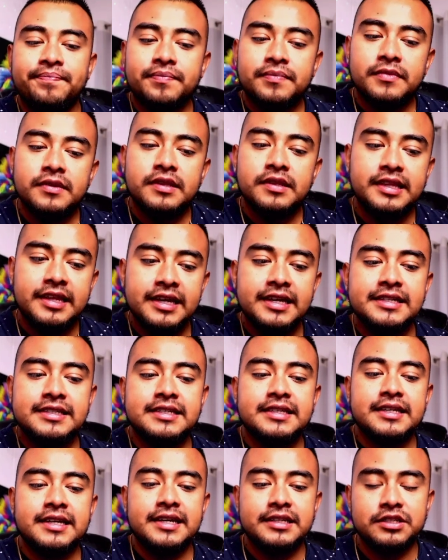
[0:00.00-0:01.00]
this
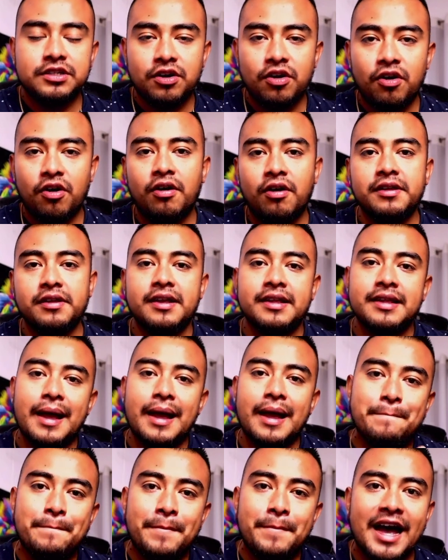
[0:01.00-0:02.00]
is called a
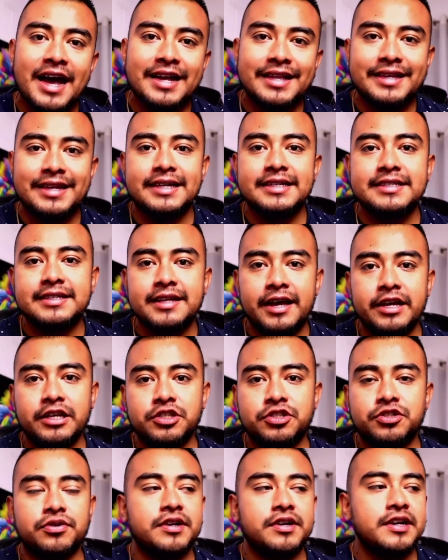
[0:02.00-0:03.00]
backtest
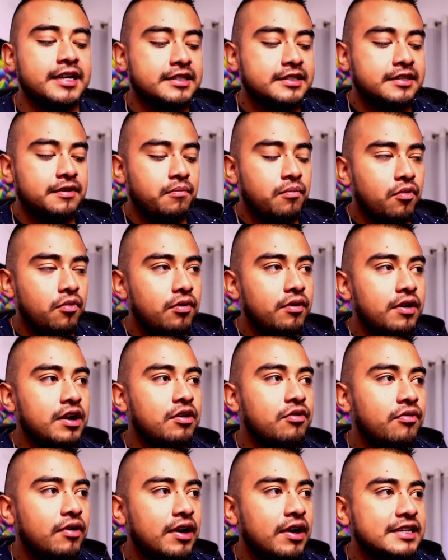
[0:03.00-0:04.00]
entry. It's a more
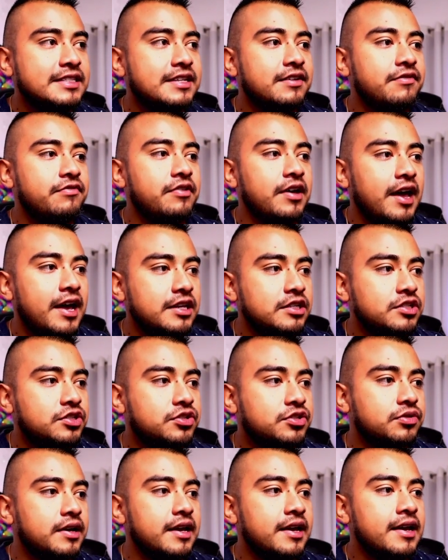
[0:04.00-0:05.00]
aggressive
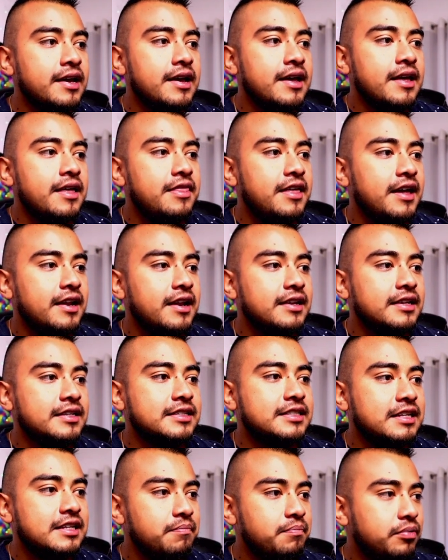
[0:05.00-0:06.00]
entry than the
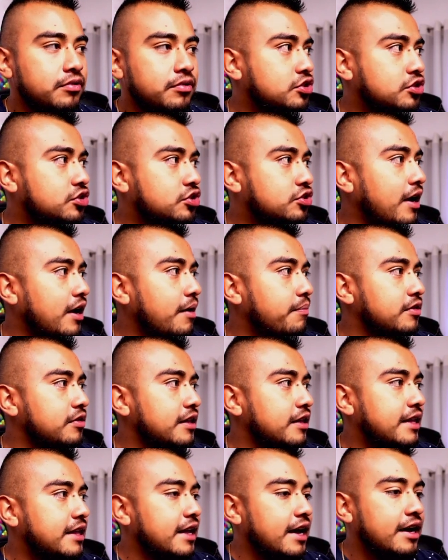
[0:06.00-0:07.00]
simple trap to the
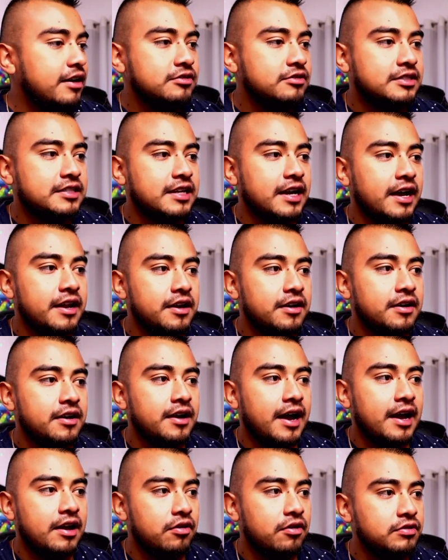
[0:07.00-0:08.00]
downside here. I
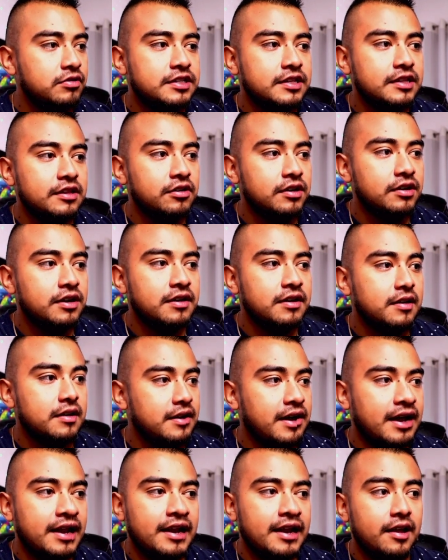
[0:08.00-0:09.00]
always look, I
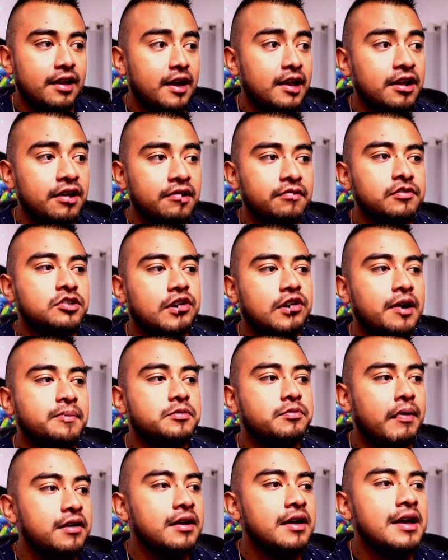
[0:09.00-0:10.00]
love the traps better,
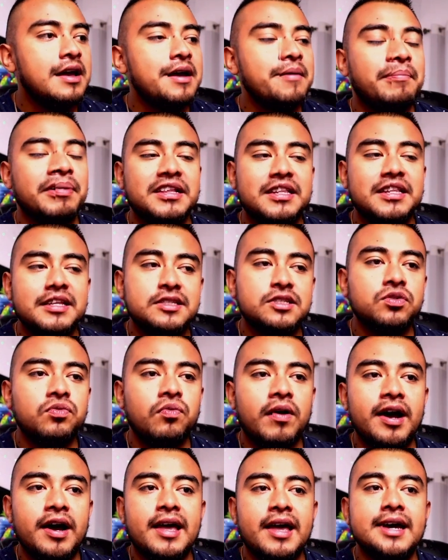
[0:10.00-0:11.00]
but this is why
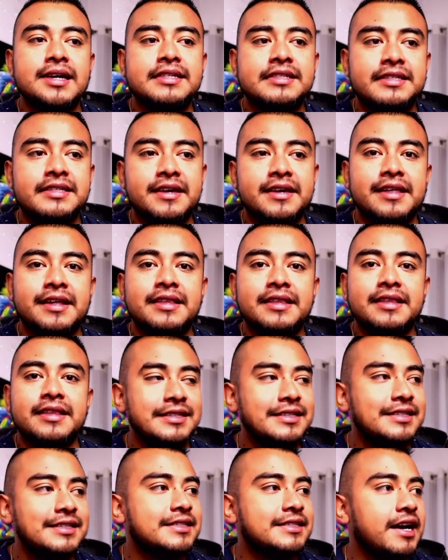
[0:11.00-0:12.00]
I say that this is
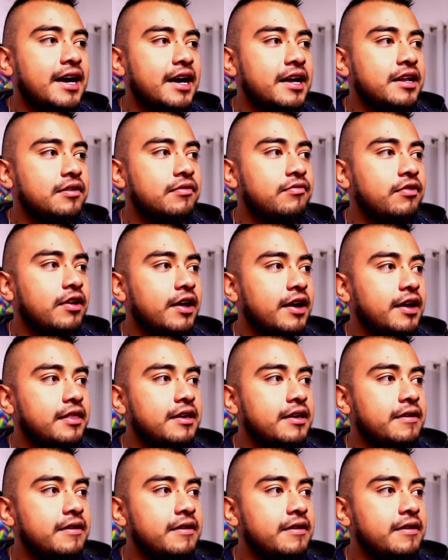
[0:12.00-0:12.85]
kind of like the